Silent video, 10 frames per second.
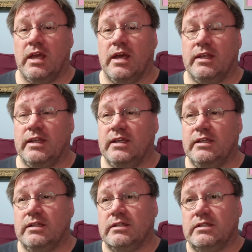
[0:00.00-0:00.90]
And
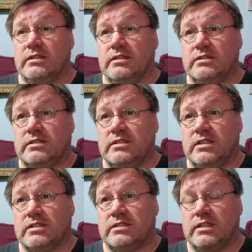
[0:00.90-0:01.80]
they
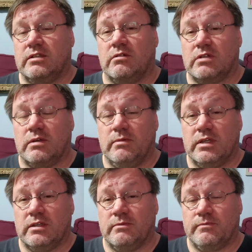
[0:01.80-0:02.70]
suggested I don't come
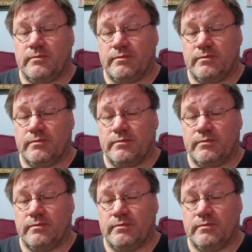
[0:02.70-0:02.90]
in